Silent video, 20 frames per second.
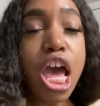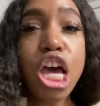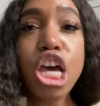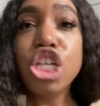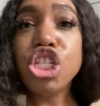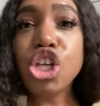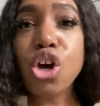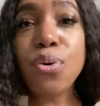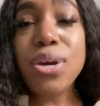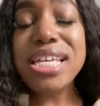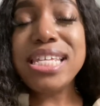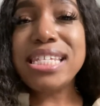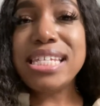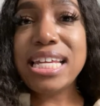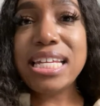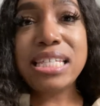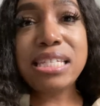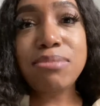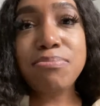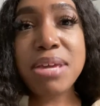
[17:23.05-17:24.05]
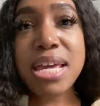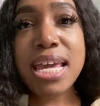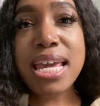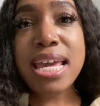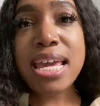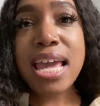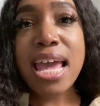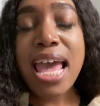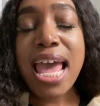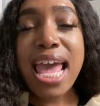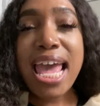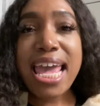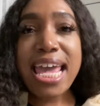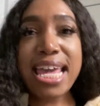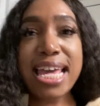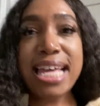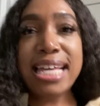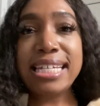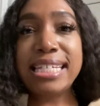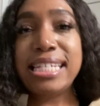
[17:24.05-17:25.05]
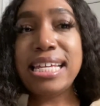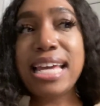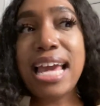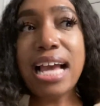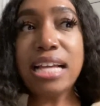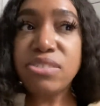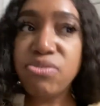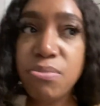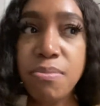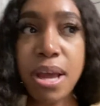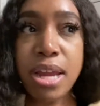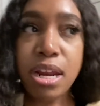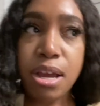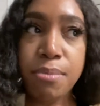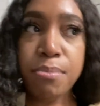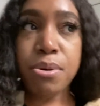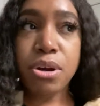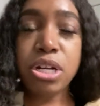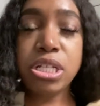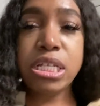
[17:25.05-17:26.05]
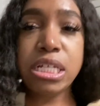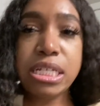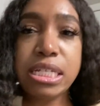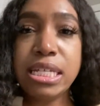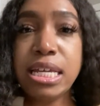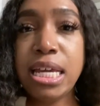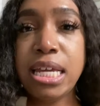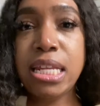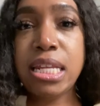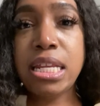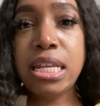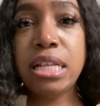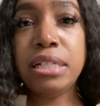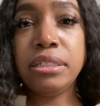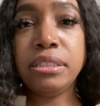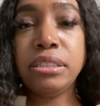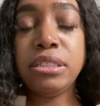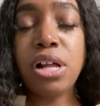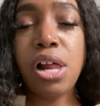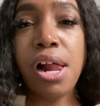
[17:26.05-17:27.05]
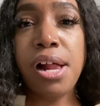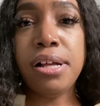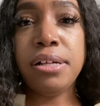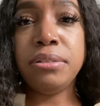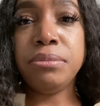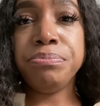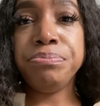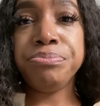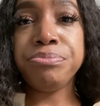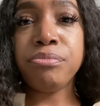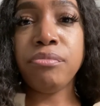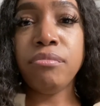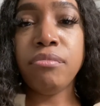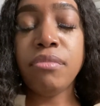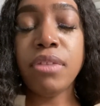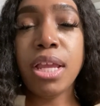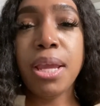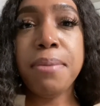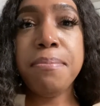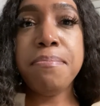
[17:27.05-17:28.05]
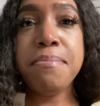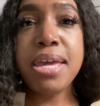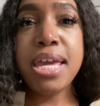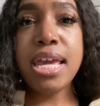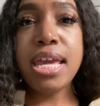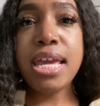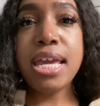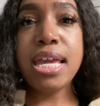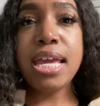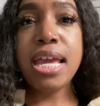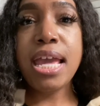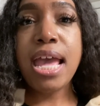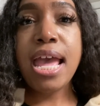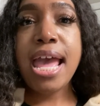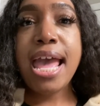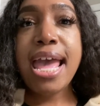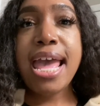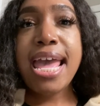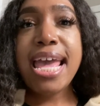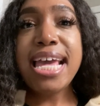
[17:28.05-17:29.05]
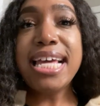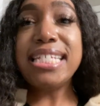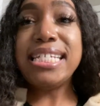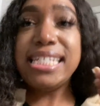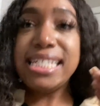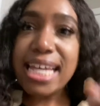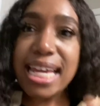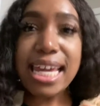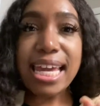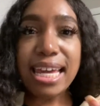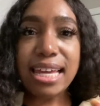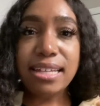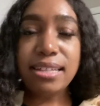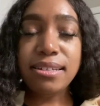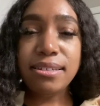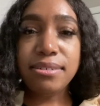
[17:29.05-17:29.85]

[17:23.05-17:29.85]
So he sends me his, he asked for my number to send um, me his ticket.